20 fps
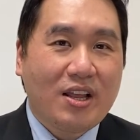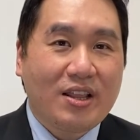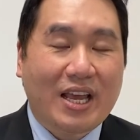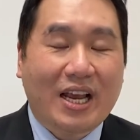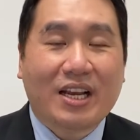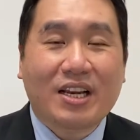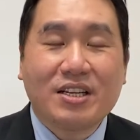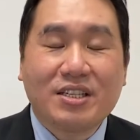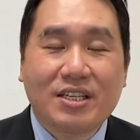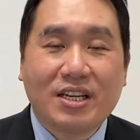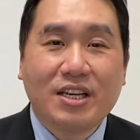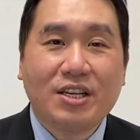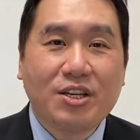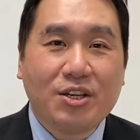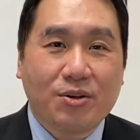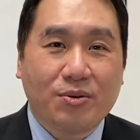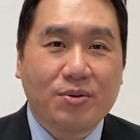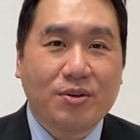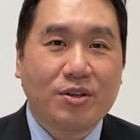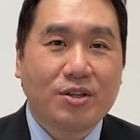that
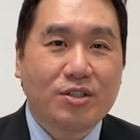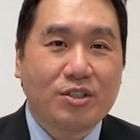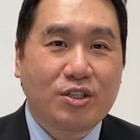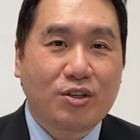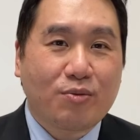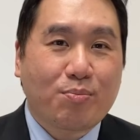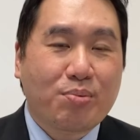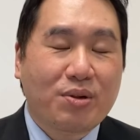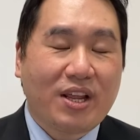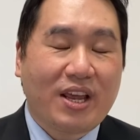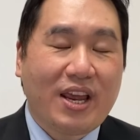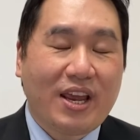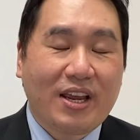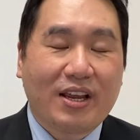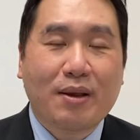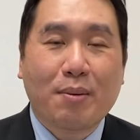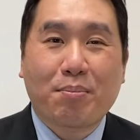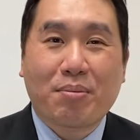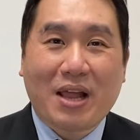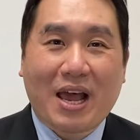continue to plague